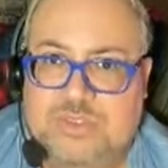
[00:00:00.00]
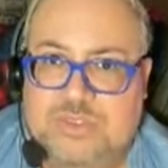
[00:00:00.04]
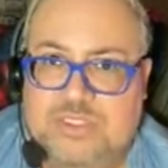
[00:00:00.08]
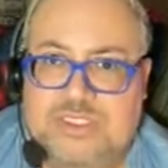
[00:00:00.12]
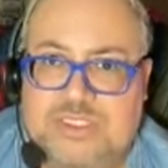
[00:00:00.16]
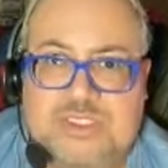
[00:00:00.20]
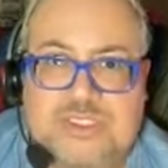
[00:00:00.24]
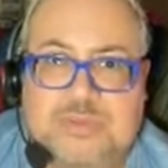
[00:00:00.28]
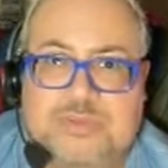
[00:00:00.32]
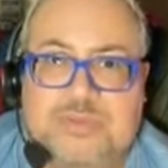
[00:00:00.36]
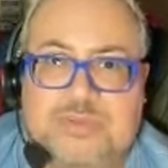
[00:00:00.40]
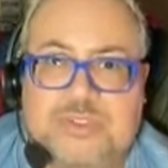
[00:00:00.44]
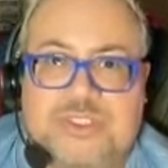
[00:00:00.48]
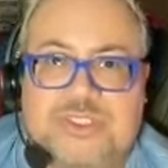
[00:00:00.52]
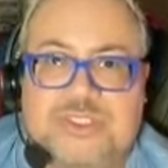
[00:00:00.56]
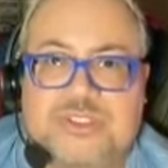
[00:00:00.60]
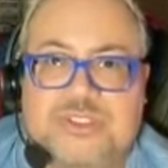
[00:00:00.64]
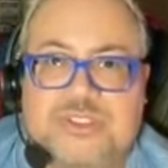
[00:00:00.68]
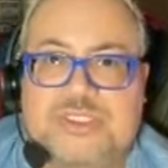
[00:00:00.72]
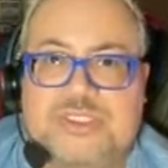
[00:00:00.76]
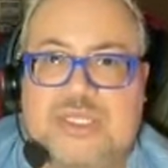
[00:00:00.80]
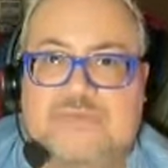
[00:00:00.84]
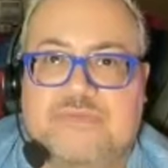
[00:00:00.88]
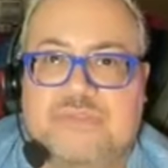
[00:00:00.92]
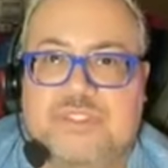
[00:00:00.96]
but still push
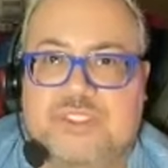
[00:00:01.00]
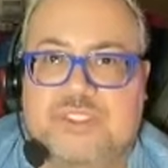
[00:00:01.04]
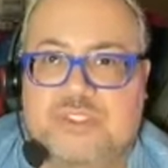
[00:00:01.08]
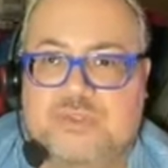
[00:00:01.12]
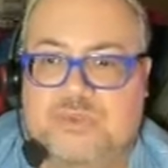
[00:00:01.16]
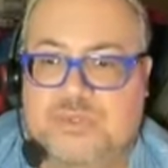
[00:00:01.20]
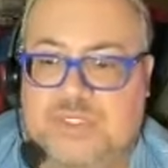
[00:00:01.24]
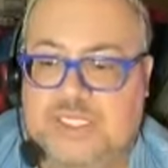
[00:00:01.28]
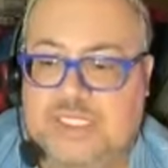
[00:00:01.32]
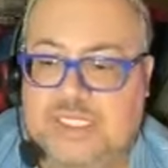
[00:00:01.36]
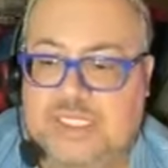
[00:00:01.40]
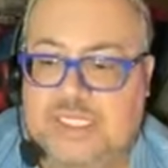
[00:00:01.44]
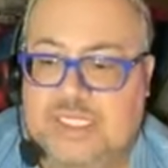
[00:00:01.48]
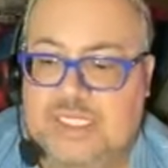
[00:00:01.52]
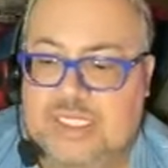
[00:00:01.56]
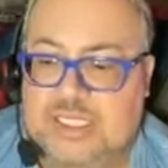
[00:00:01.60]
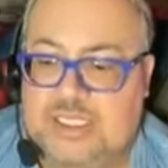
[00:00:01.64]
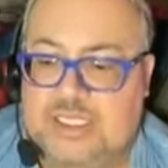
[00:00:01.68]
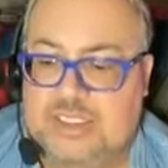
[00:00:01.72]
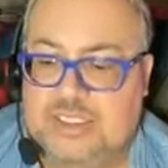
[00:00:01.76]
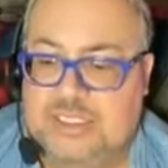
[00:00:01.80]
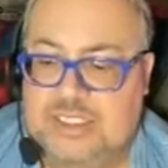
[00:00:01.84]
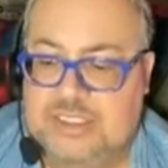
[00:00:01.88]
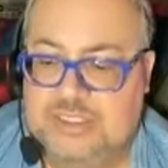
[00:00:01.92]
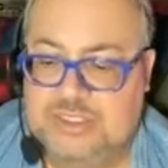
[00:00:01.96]
yourself to do it
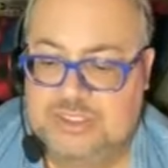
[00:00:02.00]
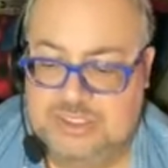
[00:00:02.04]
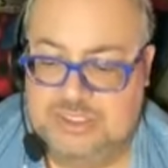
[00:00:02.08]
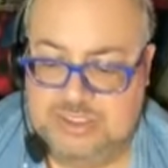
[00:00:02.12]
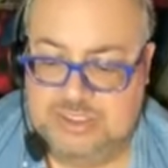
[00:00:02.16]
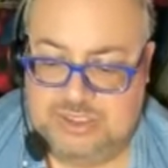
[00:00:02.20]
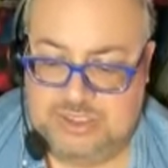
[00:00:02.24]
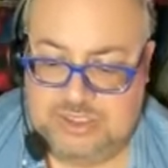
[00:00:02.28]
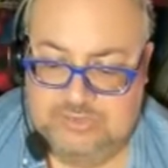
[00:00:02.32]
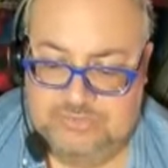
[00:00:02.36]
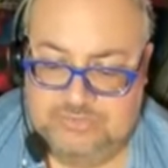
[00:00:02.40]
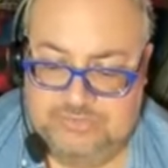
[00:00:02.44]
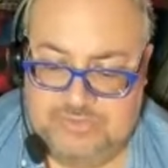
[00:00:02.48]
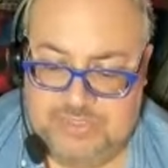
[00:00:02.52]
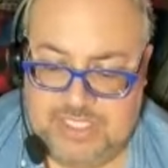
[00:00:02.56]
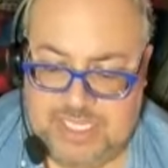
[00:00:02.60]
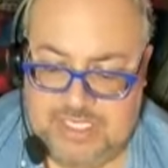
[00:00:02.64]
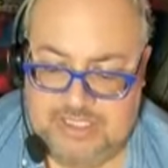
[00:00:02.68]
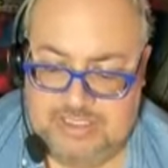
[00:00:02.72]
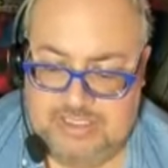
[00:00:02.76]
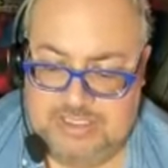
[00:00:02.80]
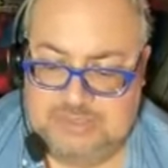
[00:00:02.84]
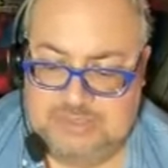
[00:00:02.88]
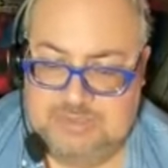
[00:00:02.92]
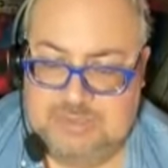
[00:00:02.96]
because you deserve
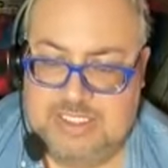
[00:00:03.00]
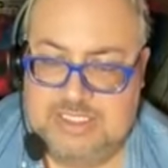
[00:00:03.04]
that